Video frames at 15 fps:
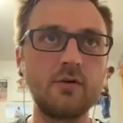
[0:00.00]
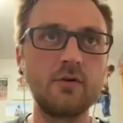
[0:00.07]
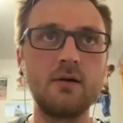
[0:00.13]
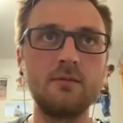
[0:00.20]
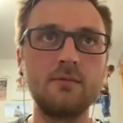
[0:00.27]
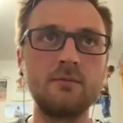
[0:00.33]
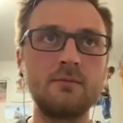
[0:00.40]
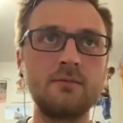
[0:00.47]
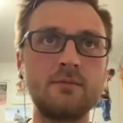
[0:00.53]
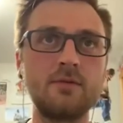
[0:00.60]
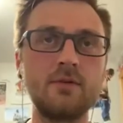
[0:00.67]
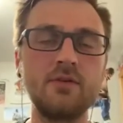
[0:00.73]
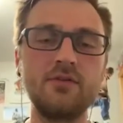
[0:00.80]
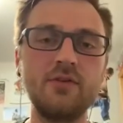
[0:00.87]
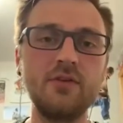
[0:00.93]

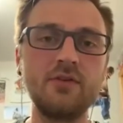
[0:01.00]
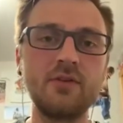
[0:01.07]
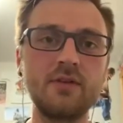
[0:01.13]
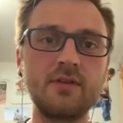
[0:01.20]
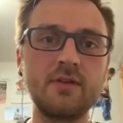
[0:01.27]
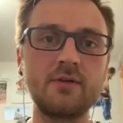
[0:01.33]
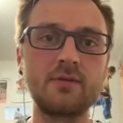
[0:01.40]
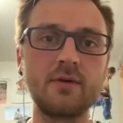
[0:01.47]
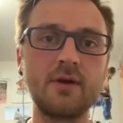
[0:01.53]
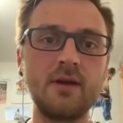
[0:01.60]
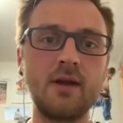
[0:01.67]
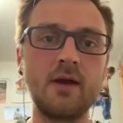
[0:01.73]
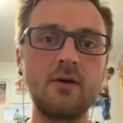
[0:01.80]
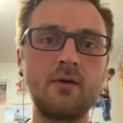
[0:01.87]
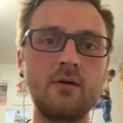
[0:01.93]
for the season, I think right
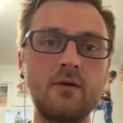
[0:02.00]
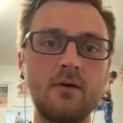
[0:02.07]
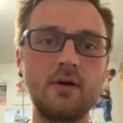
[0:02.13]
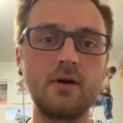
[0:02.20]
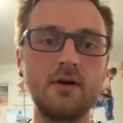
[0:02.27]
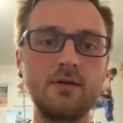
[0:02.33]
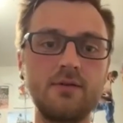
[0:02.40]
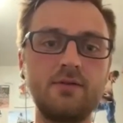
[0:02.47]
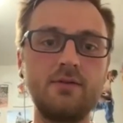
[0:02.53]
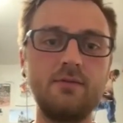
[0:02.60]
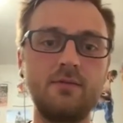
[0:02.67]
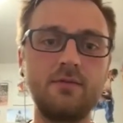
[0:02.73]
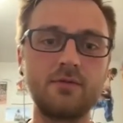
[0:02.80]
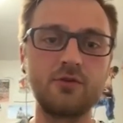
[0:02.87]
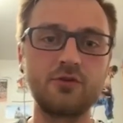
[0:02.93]
now,
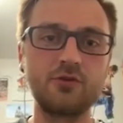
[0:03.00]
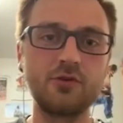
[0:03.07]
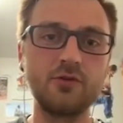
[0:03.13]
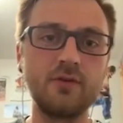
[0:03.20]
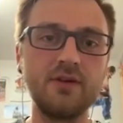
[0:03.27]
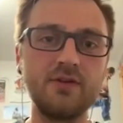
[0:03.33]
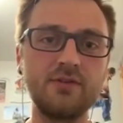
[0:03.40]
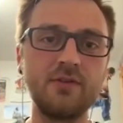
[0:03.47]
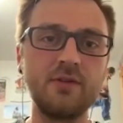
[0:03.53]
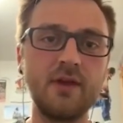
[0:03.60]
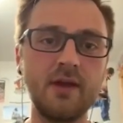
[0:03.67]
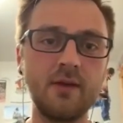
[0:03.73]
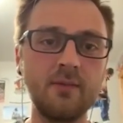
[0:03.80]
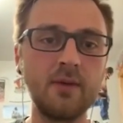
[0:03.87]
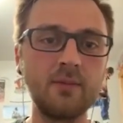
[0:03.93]
for sure, racing the
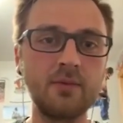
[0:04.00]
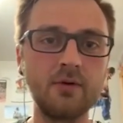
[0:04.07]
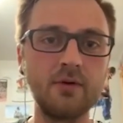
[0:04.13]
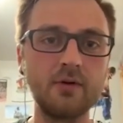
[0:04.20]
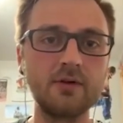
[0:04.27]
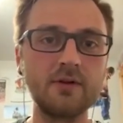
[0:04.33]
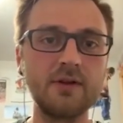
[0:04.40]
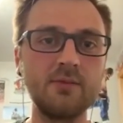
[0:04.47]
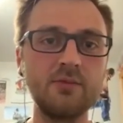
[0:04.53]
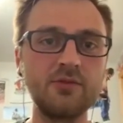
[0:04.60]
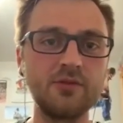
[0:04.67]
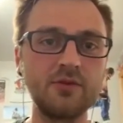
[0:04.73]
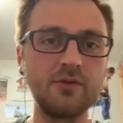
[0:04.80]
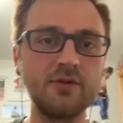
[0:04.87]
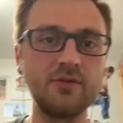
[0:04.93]
AMA Pro Hill Climb
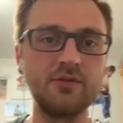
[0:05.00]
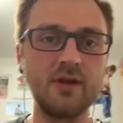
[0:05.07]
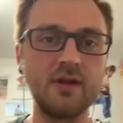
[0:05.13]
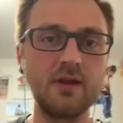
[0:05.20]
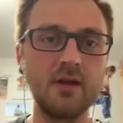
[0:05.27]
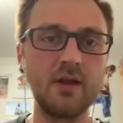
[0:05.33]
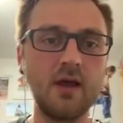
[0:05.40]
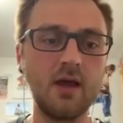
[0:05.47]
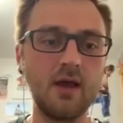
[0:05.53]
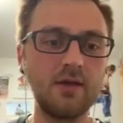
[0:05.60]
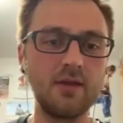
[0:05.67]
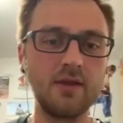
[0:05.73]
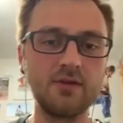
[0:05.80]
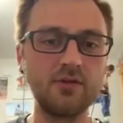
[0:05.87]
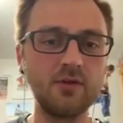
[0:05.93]
Series,
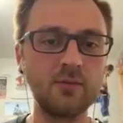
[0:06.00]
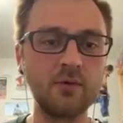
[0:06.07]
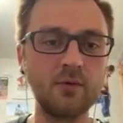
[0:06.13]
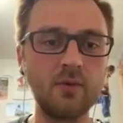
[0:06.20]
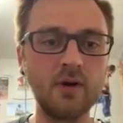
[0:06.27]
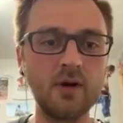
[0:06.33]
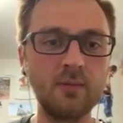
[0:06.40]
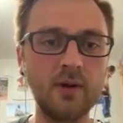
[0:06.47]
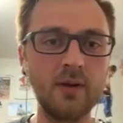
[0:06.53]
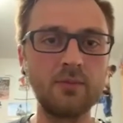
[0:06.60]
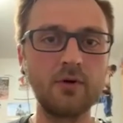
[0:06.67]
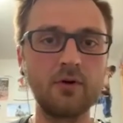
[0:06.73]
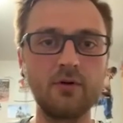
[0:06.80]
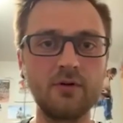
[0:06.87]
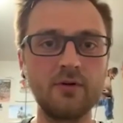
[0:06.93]
that's number one on my
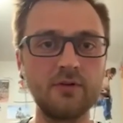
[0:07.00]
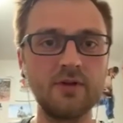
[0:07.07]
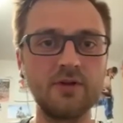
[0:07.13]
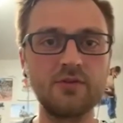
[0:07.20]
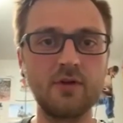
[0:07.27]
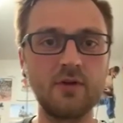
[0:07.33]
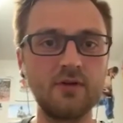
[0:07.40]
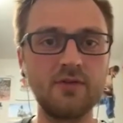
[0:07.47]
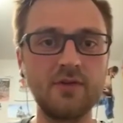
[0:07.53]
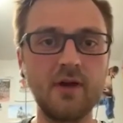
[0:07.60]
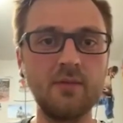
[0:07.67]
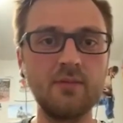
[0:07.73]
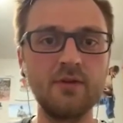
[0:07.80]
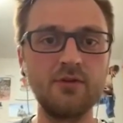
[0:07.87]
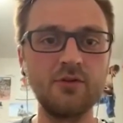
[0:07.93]
priority list all the
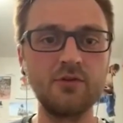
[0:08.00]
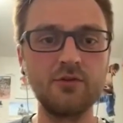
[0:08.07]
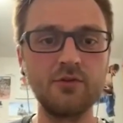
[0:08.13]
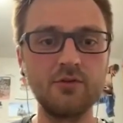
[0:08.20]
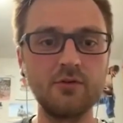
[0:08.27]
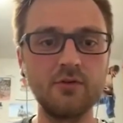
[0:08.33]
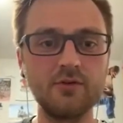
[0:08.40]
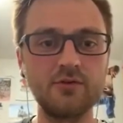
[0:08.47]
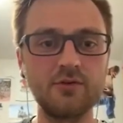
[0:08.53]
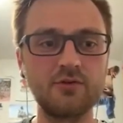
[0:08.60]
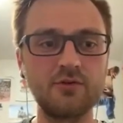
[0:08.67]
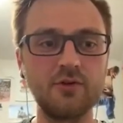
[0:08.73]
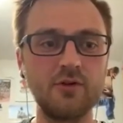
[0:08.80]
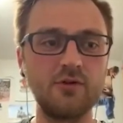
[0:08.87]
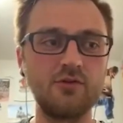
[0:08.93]
time. They just do such
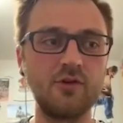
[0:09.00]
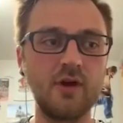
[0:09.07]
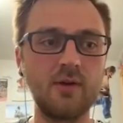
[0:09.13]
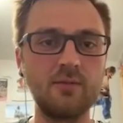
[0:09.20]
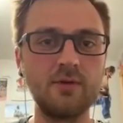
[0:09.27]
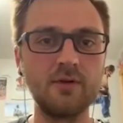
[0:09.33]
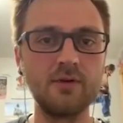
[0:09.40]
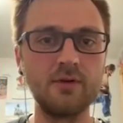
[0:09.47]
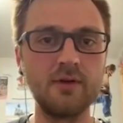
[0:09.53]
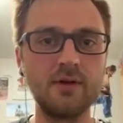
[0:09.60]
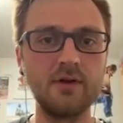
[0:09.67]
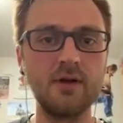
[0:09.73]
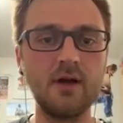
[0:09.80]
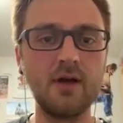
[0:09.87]
a good job, and